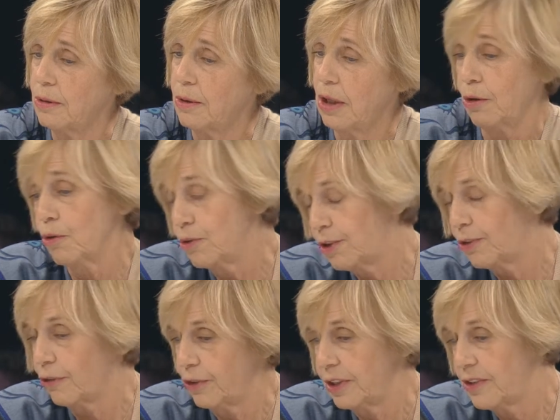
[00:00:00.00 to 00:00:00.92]
your children to
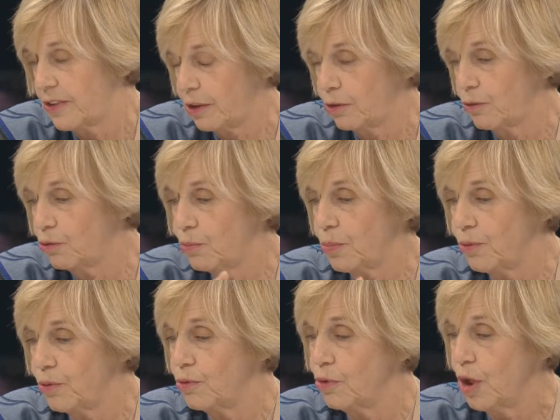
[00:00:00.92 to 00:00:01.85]
take over? Yes, I
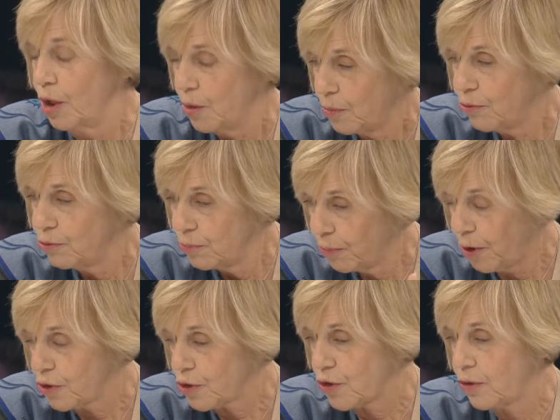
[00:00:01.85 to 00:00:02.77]
am.
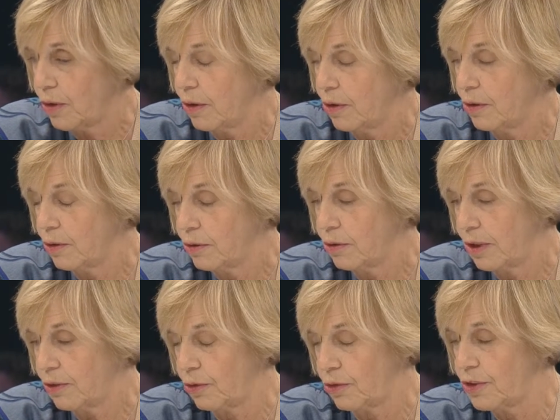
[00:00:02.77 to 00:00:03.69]
They
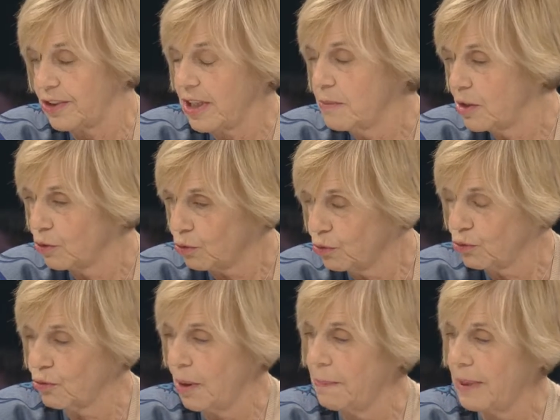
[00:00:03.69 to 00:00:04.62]

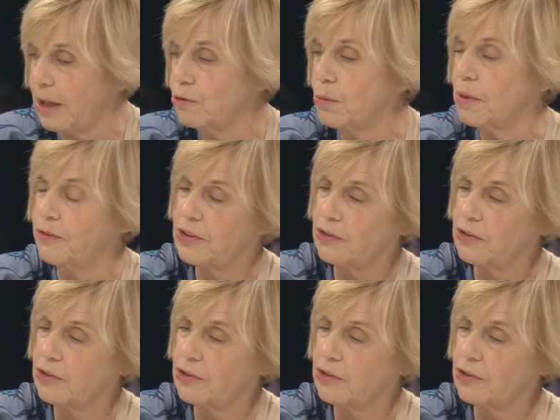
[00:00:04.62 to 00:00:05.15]
have